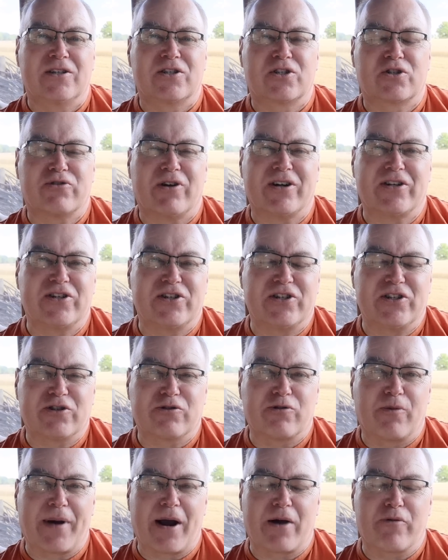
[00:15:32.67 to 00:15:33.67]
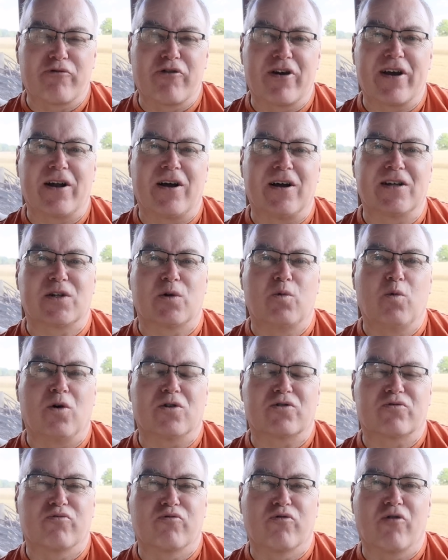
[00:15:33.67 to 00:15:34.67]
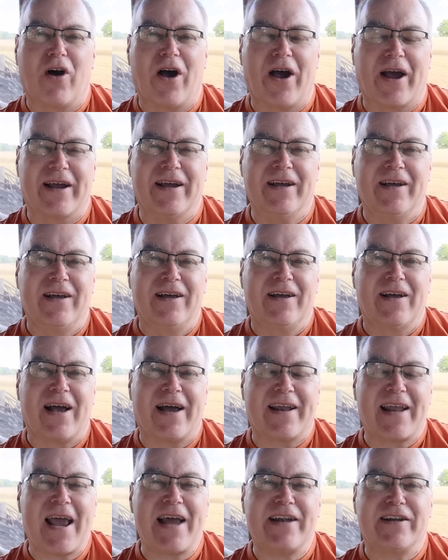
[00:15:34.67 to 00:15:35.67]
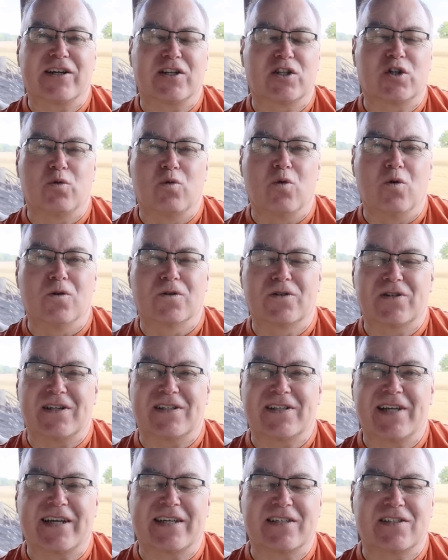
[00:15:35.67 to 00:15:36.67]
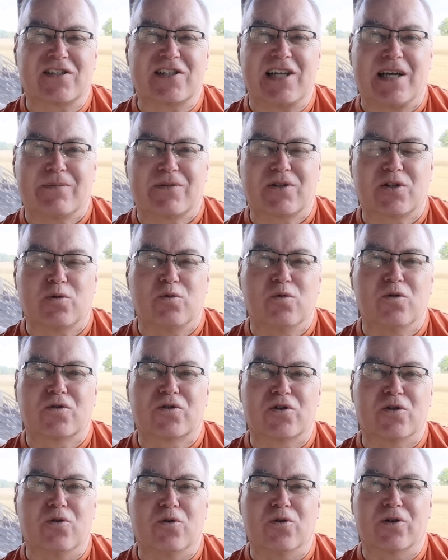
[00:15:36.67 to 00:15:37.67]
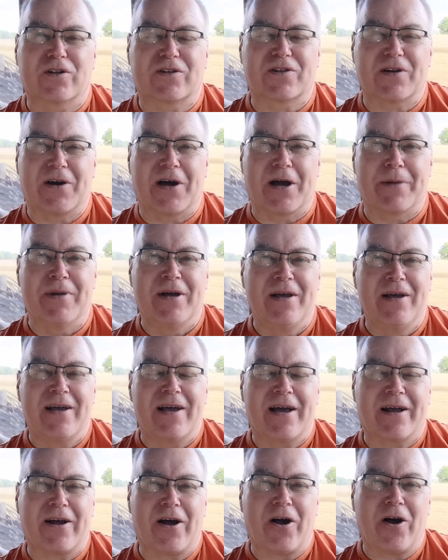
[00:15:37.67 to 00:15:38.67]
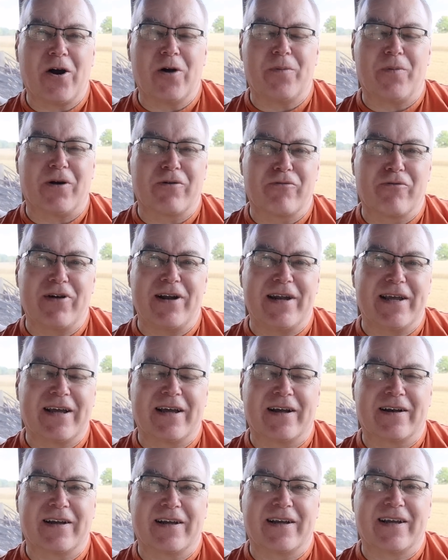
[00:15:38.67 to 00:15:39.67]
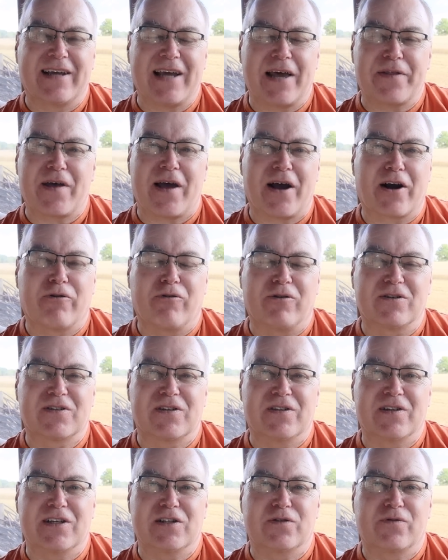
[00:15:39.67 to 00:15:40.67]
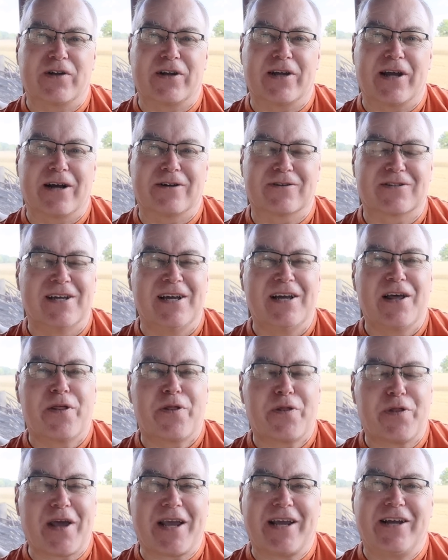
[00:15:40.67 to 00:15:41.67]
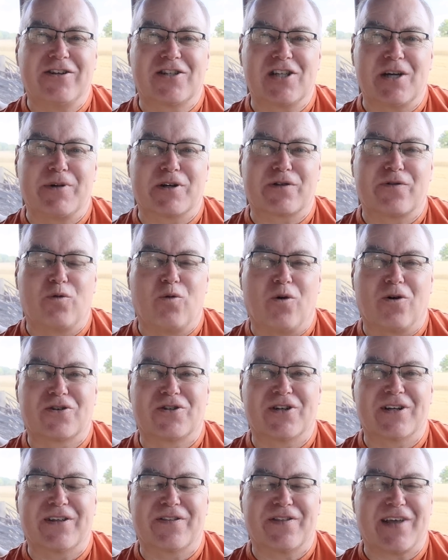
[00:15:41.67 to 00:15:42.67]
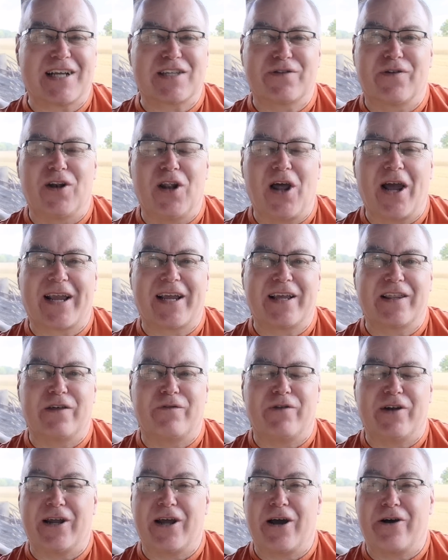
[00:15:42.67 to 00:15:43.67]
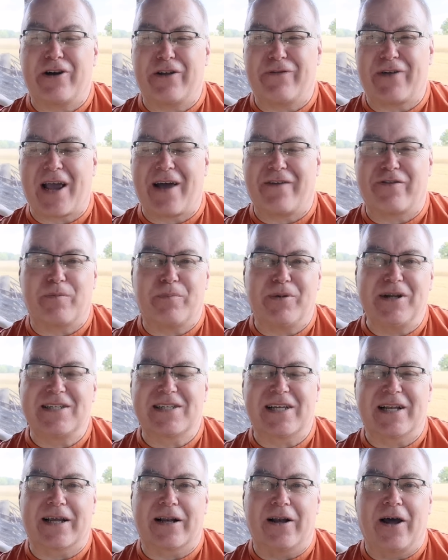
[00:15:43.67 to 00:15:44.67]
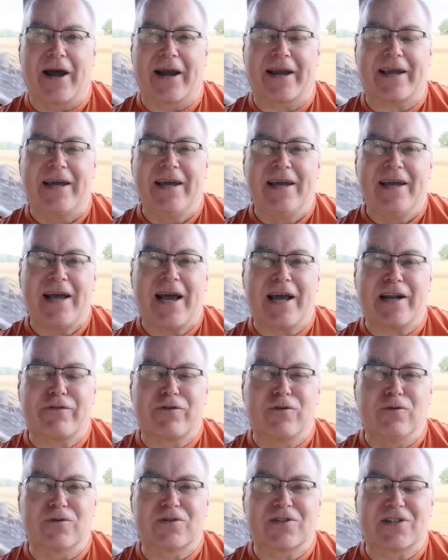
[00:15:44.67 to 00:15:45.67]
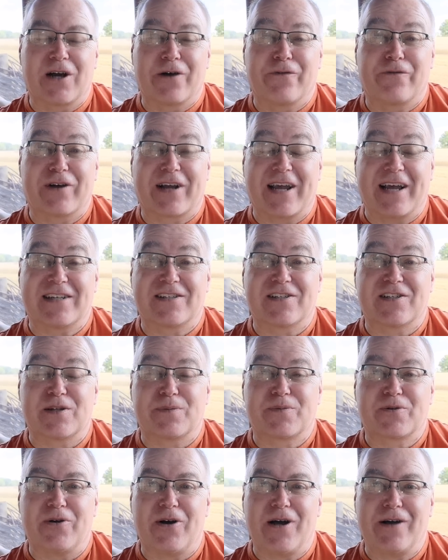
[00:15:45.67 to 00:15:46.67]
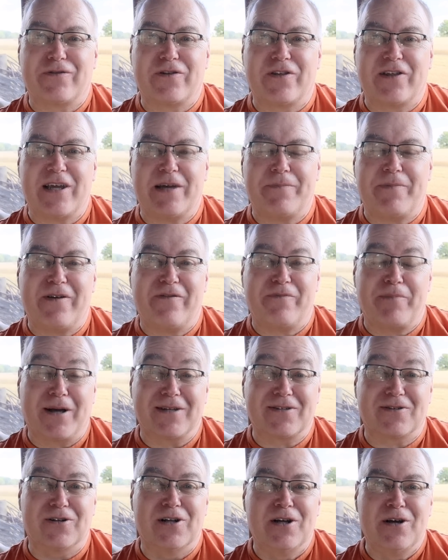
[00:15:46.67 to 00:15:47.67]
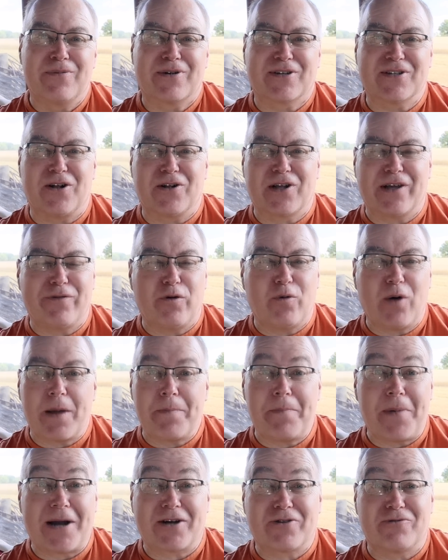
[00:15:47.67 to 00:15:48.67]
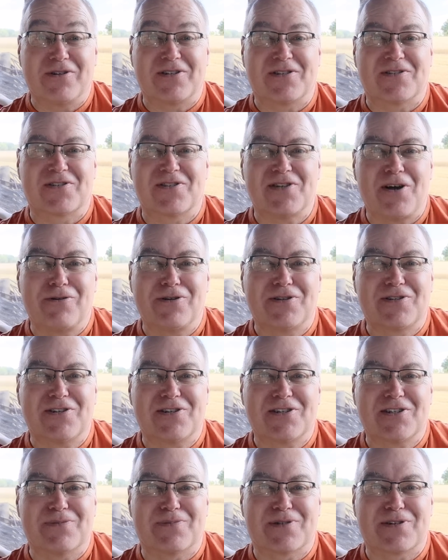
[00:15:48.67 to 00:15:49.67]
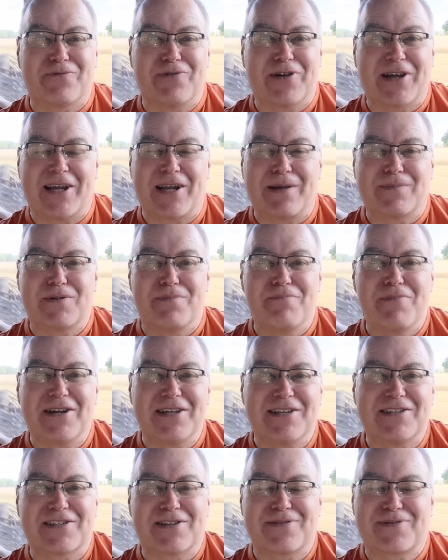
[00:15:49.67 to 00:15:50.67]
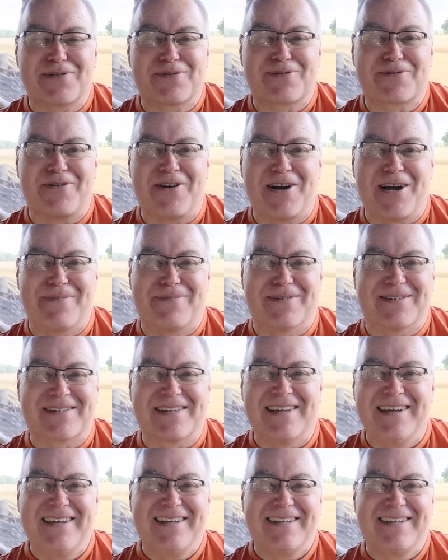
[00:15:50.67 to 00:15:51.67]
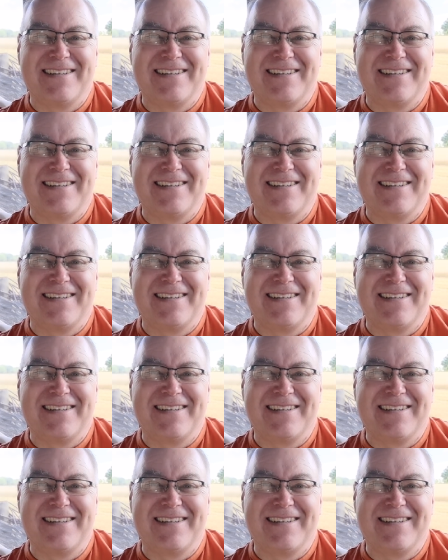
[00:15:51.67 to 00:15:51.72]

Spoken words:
Strategies are about realizing what's right and heading towards it and taking steps towards it all the time. And I hope I really can get that across in these videos. Thank you so much for watching. Thanks for liking the video, and if you haven't, please click like, and of course don't forget to subscribe to the EB puzzle, because I'll give away batteries and solar systems if we get up to millions of subscribers.